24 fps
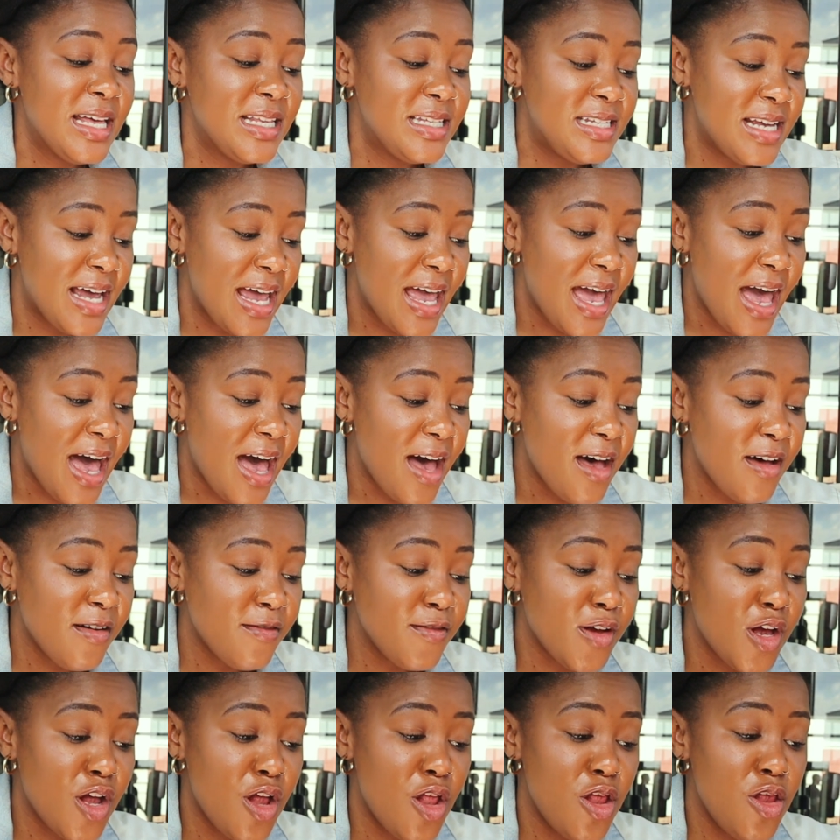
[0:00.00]
They
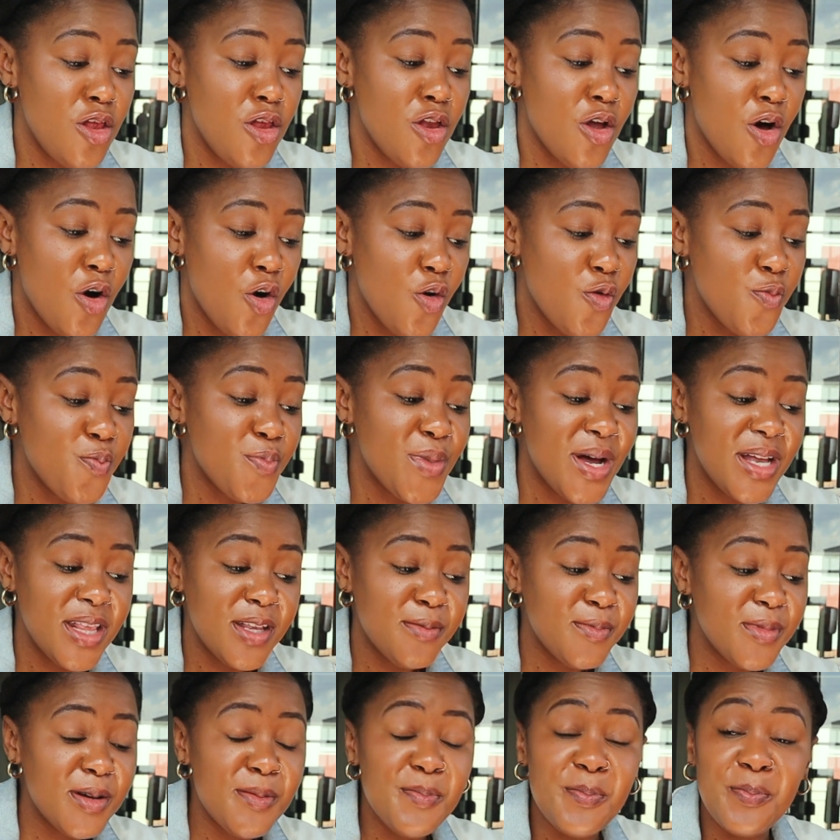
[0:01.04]
have no
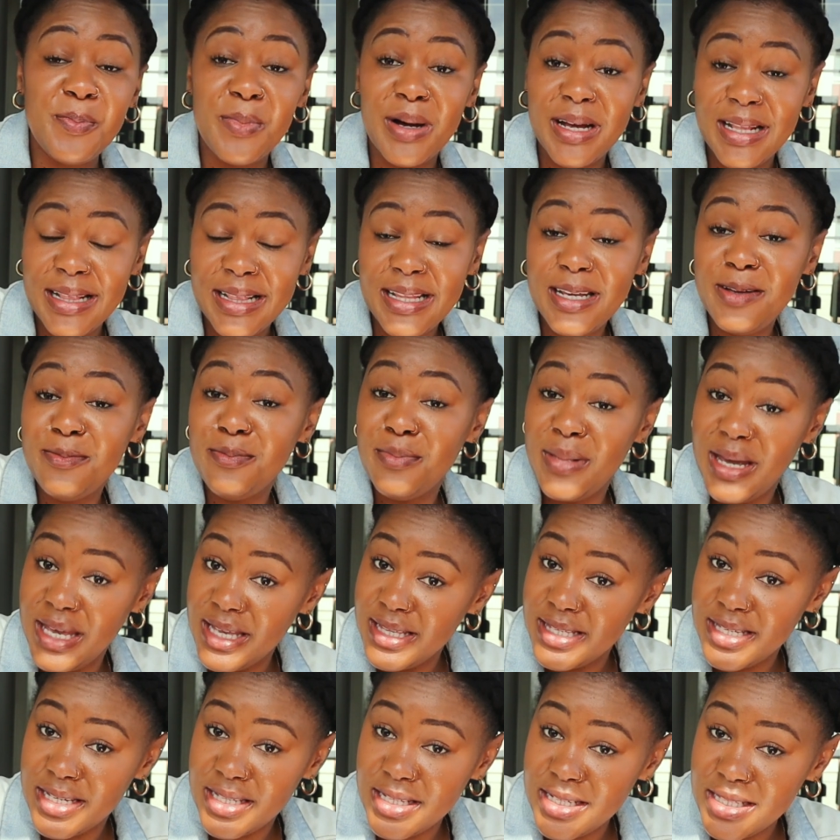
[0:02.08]
minimum monthly
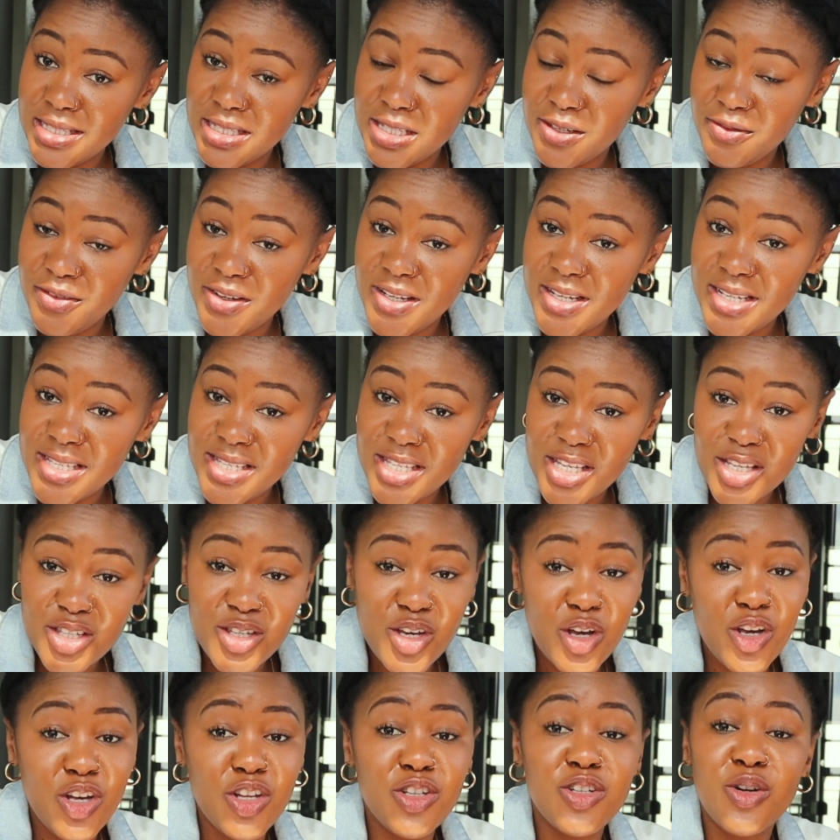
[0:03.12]
maintenance fees,
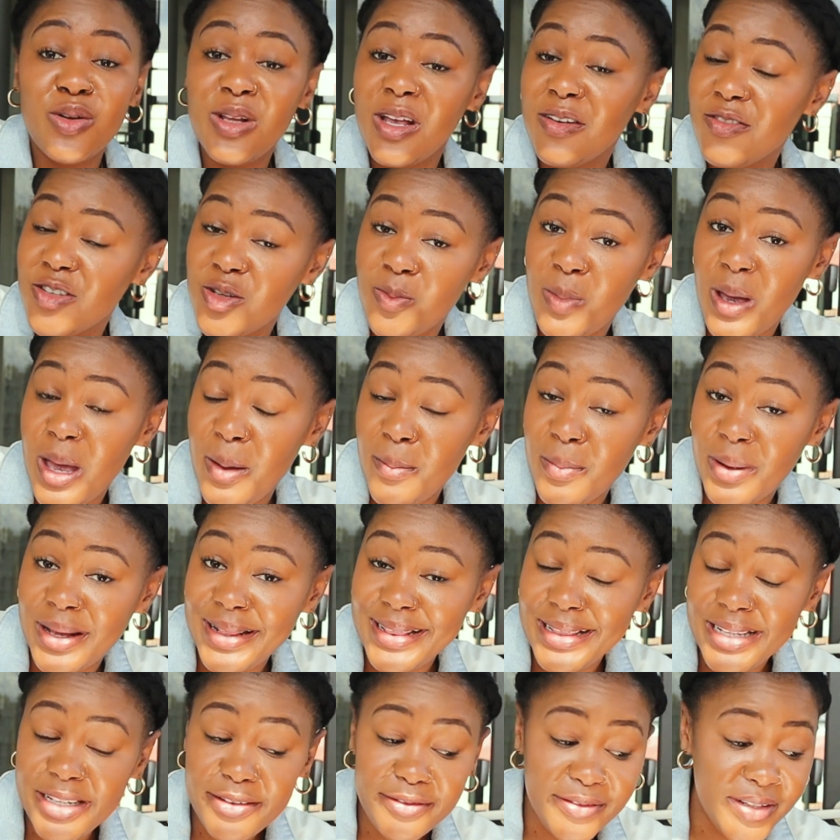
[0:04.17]
so you don't have to pay
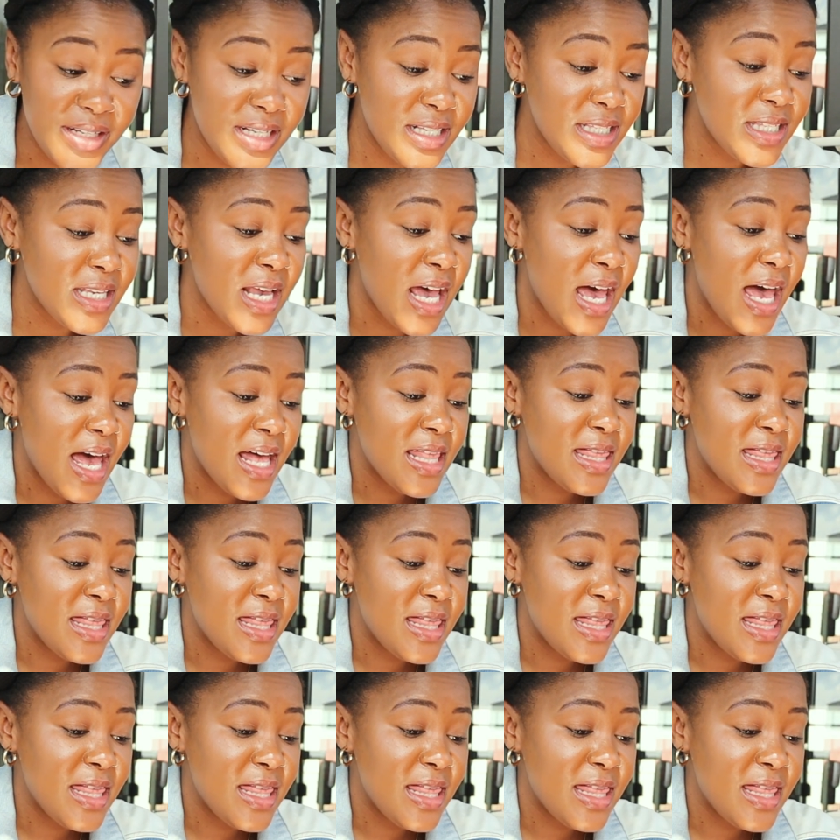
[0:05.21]
monthly fees.